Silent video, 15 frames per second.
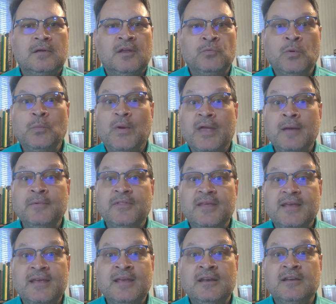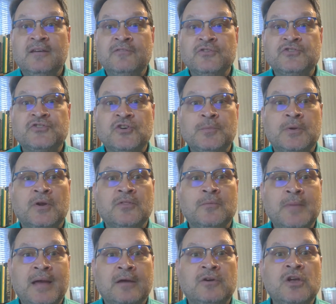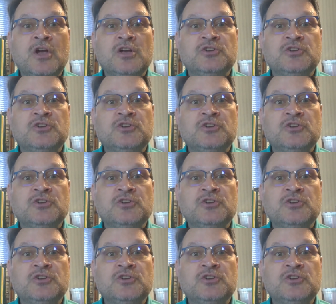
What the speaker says: And when we come to the end of the Sermon on the Mount,